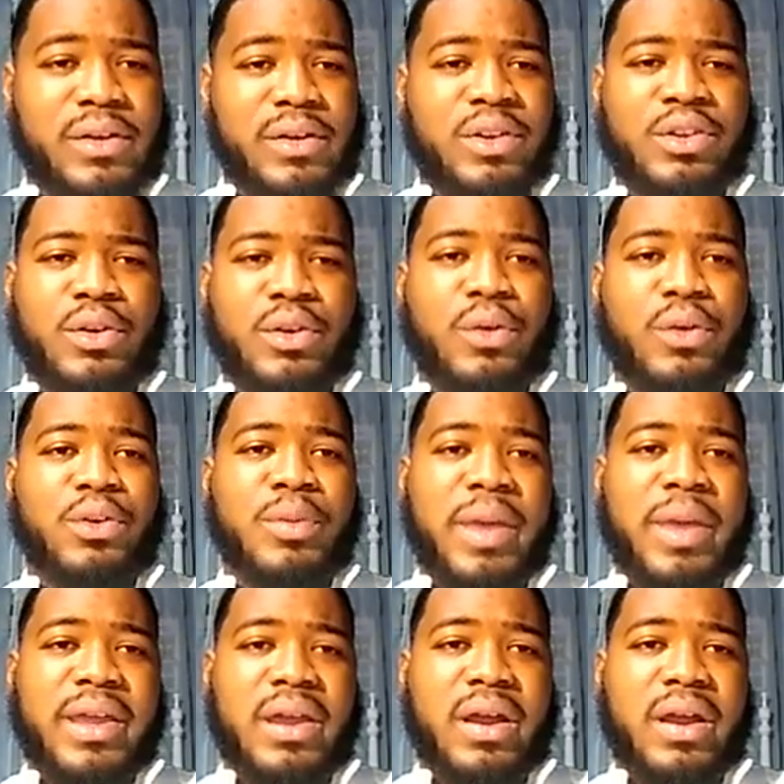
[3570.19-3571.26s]
You might
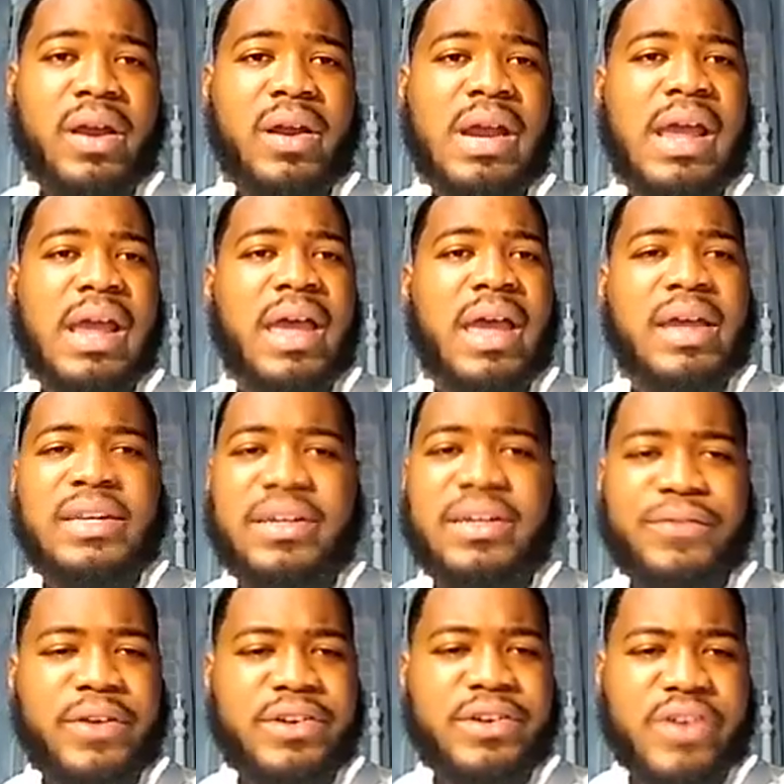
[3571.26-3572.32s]
hear
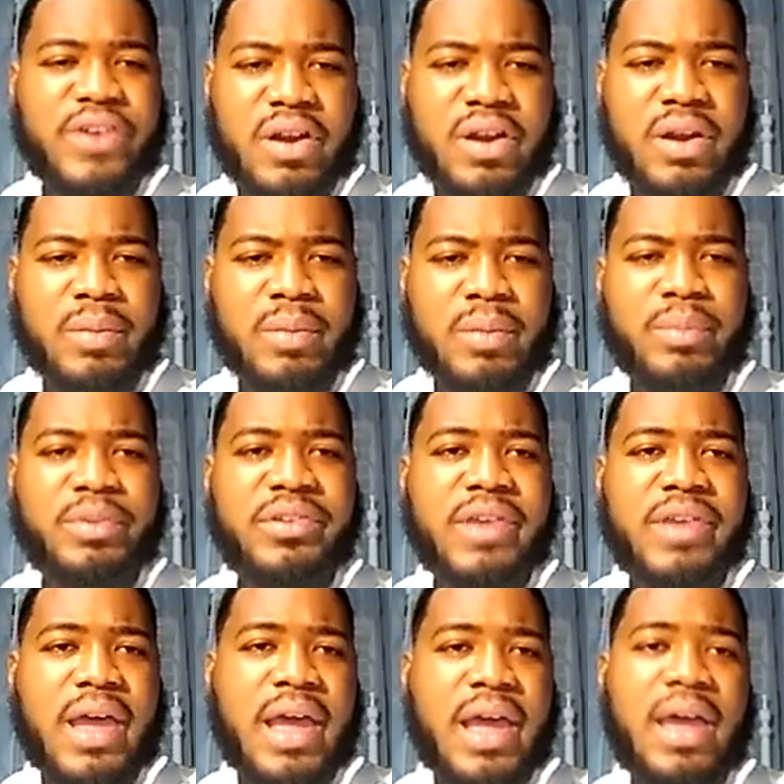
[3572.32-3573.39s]
different terms
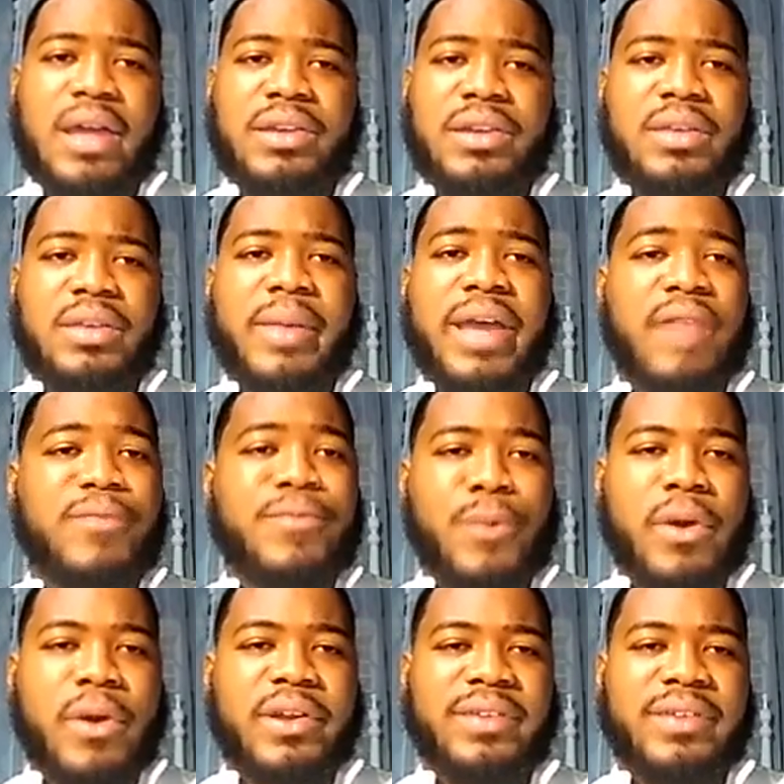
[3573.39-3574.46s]
and you might have no
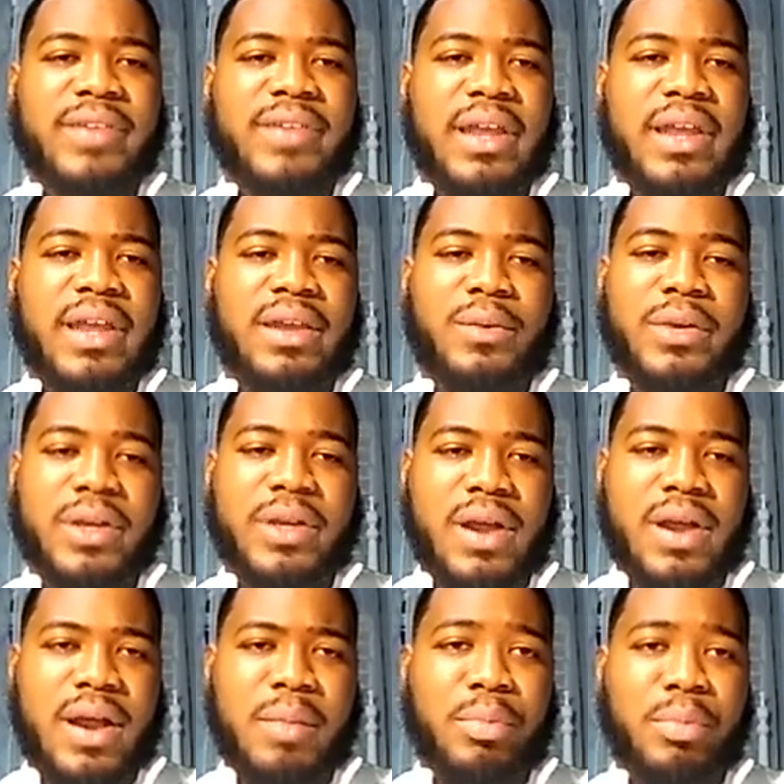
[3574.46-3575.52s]
understanding what they are,
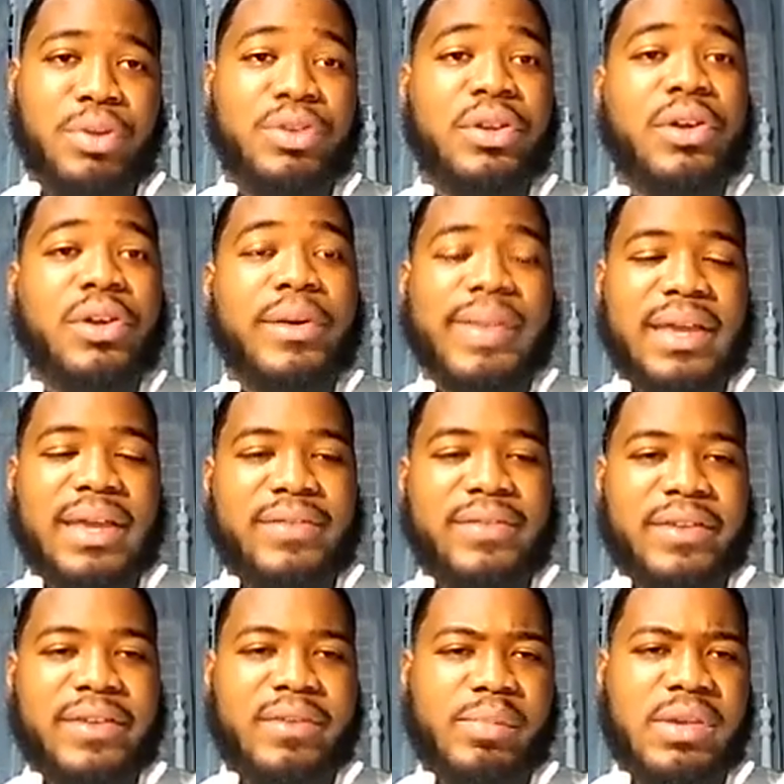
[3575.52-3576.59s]
but you can go to
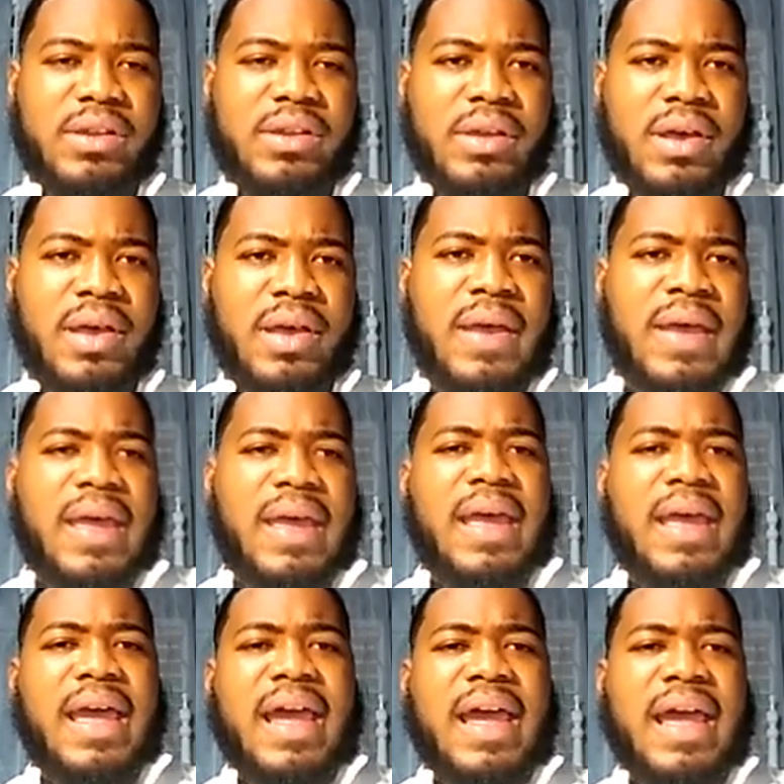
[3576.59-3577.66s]
Investopedia,
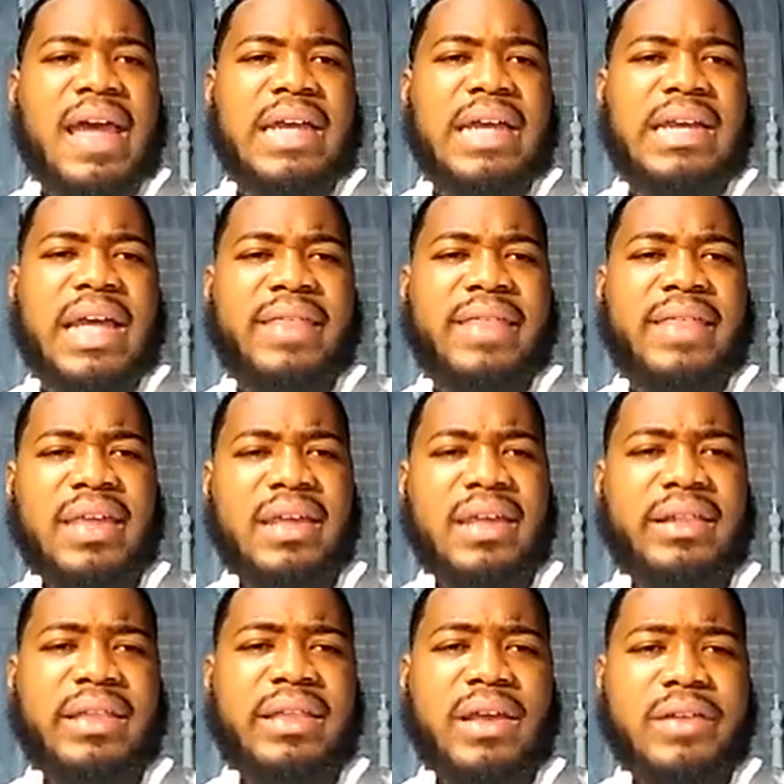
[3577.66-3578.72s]
and I think
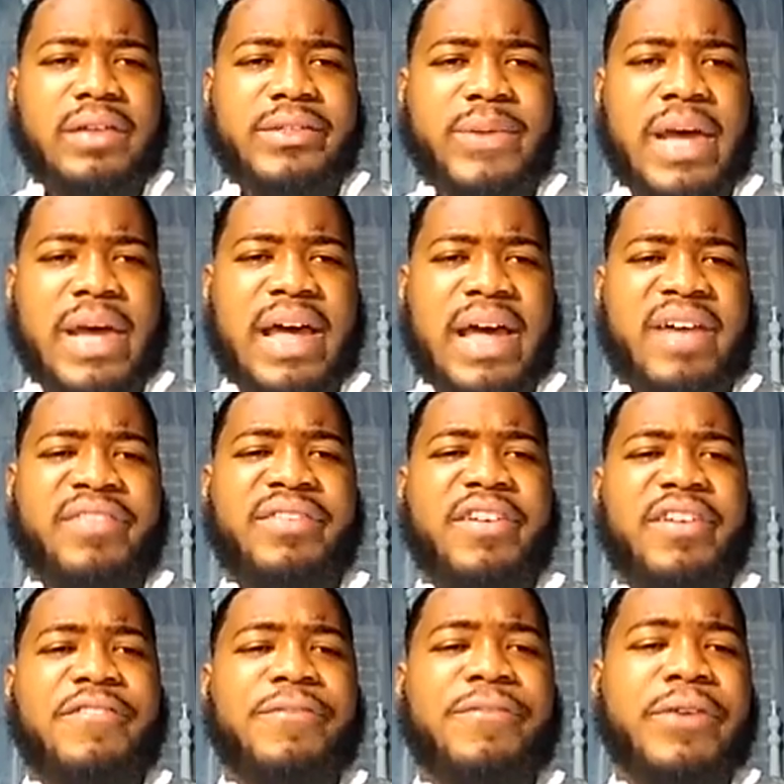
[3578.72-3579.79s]
they also have
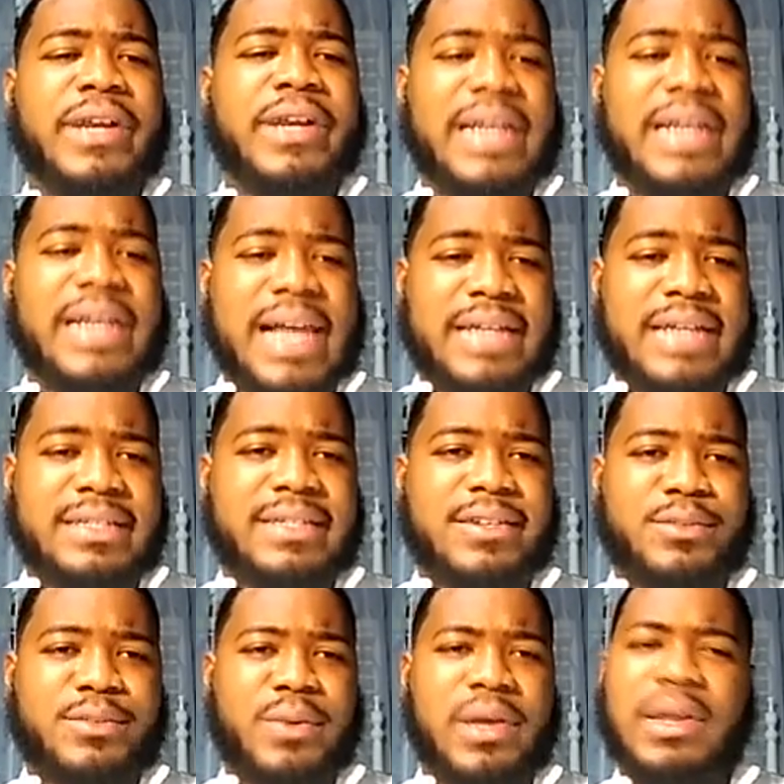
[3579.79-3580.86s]
free classes as
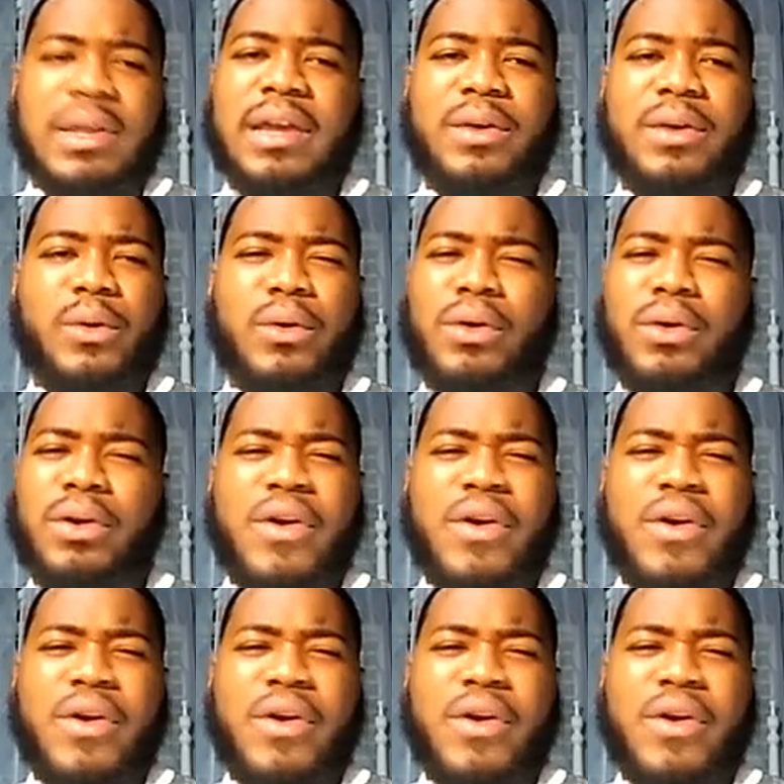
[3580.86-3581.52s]
well, or